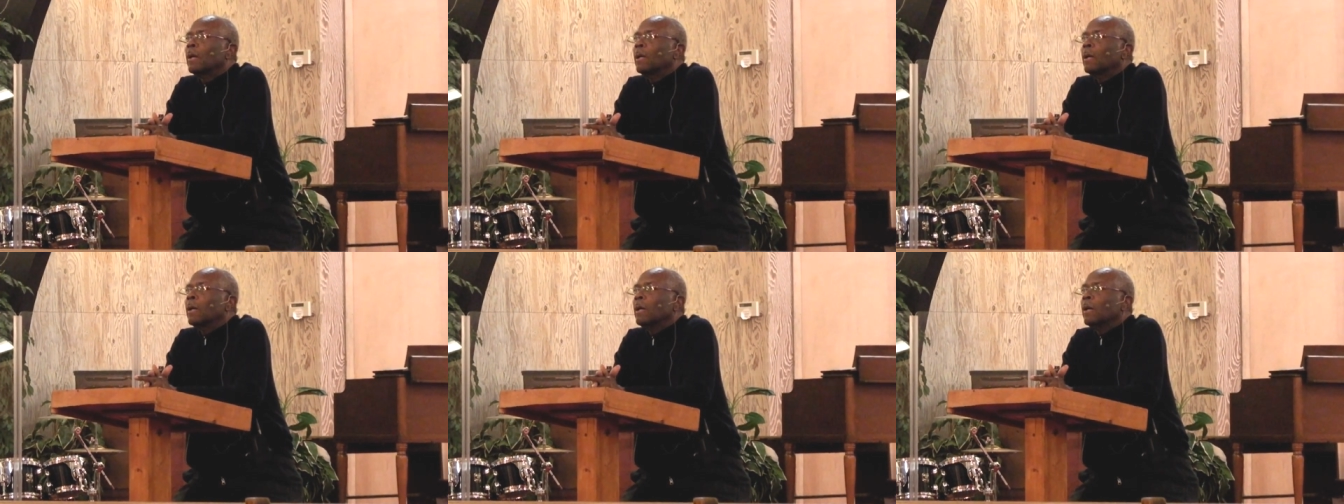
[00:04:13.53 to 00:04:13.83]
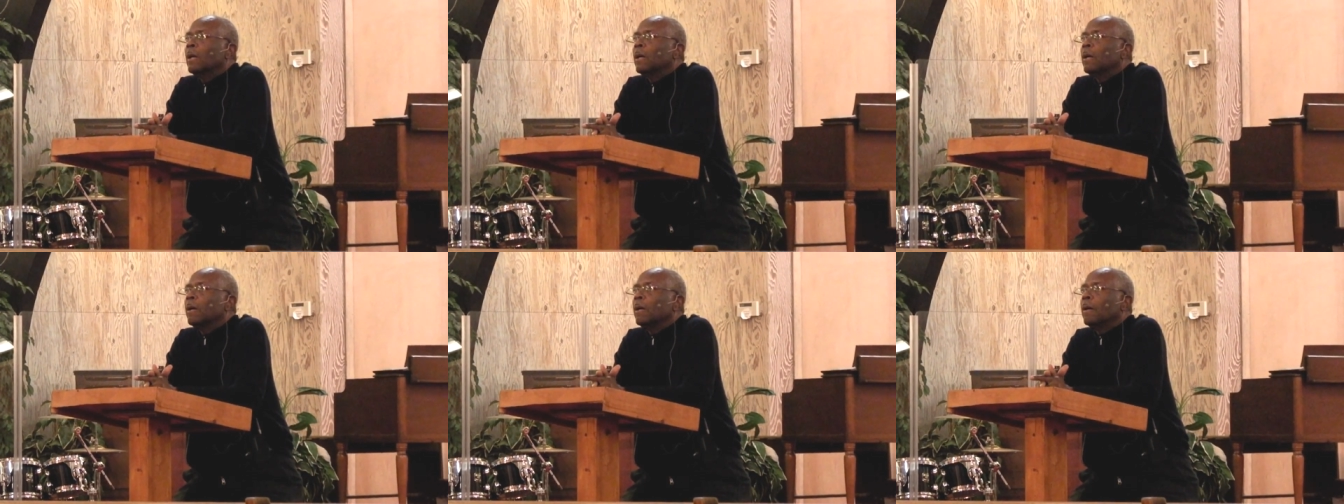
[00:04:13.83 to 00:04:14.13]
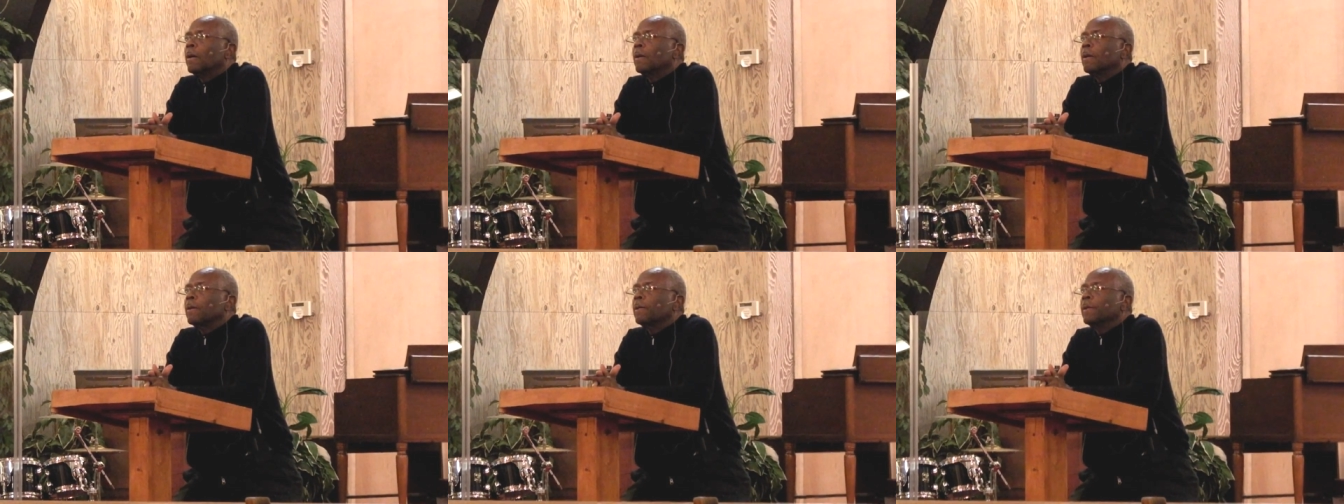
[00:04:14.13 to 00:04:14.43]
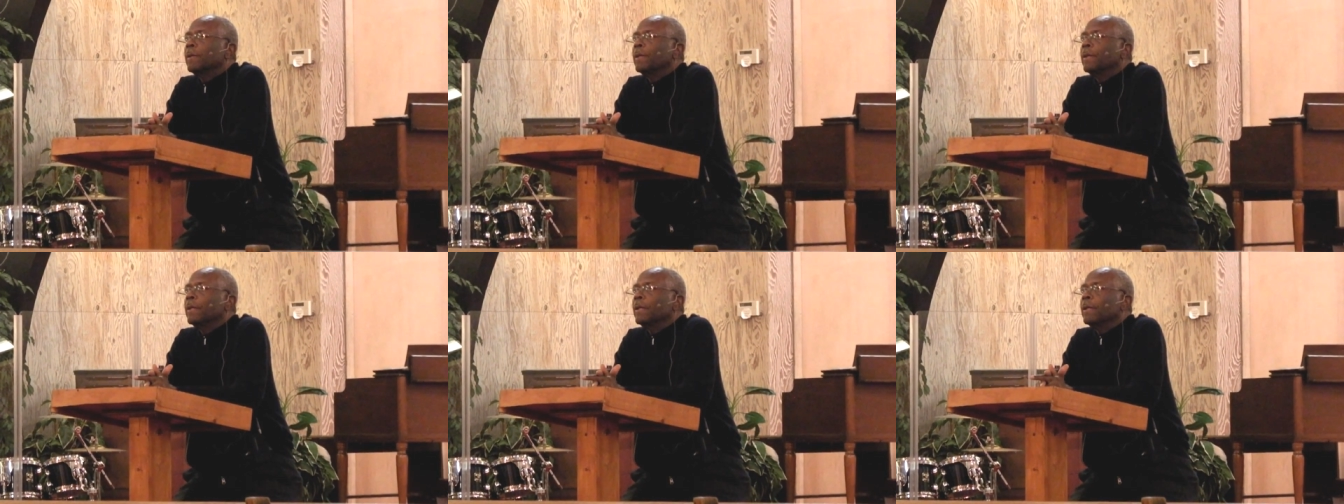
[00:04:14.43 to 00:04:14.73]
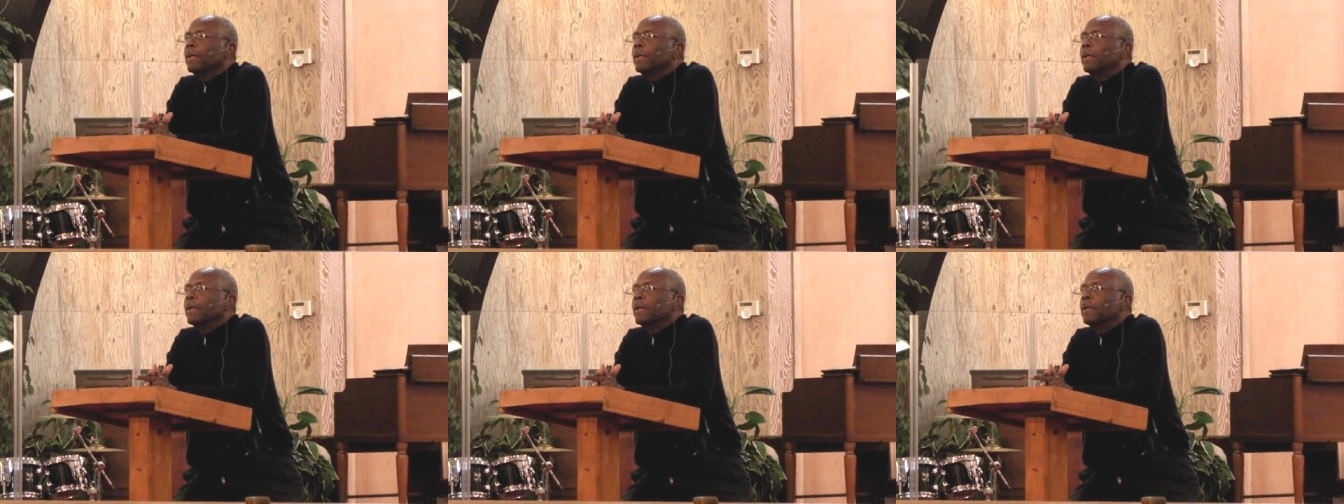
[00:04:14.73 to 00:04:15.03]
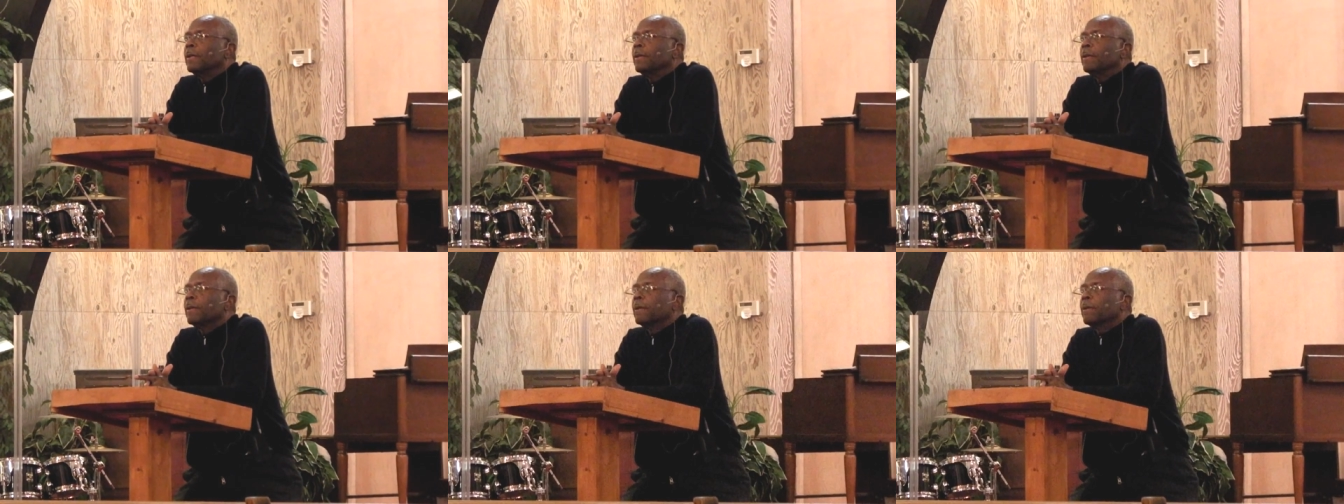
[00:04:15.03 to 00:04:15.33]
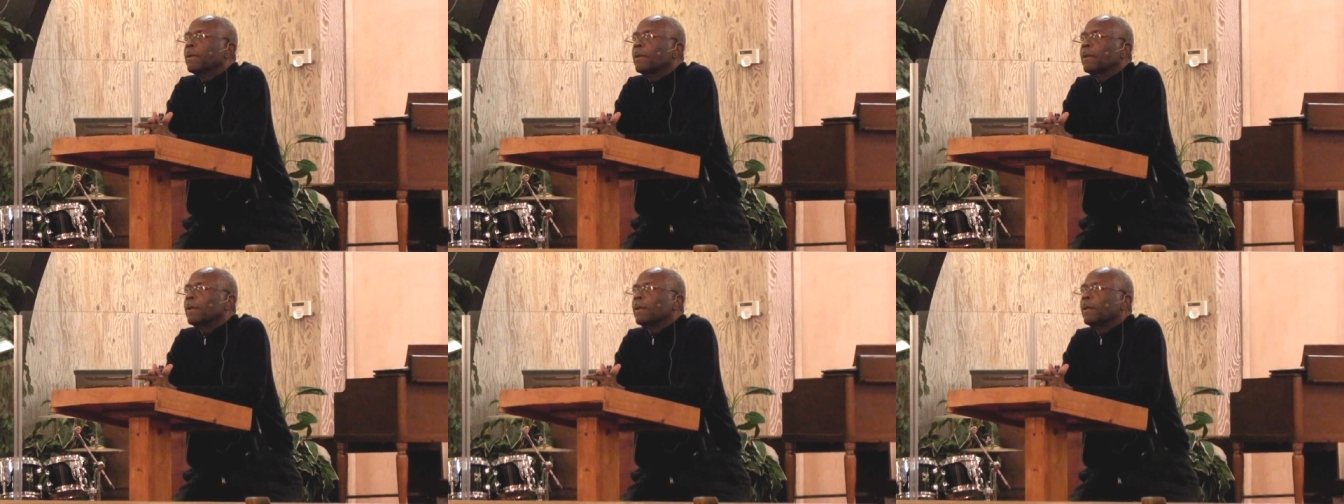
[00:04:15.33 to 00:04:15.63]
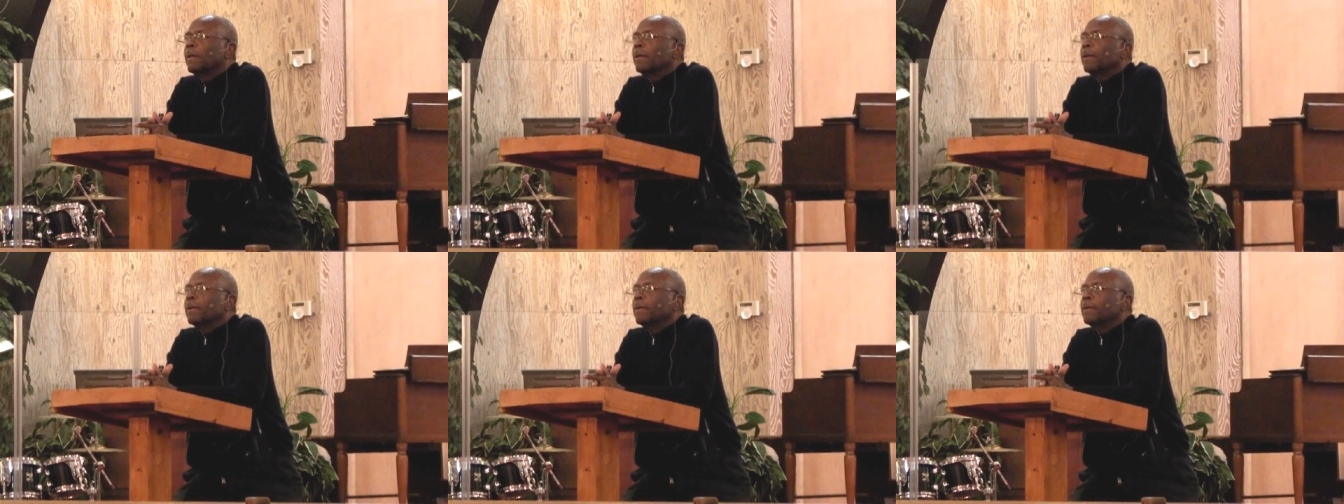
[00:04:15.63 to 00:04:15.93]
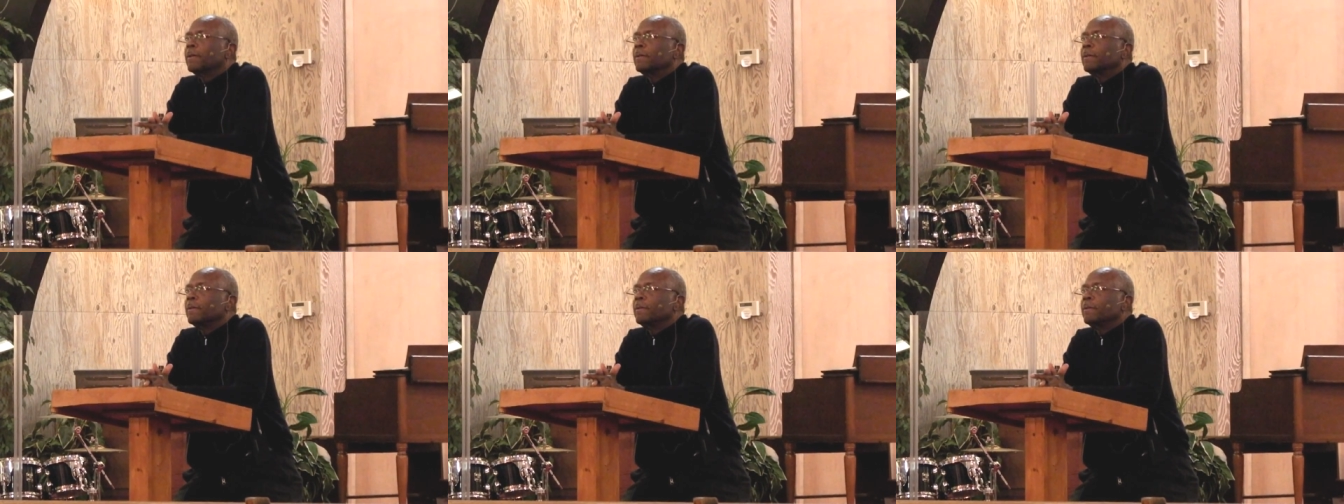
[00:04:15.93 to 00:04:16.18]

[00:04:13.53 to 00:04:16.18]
Uh, the uh,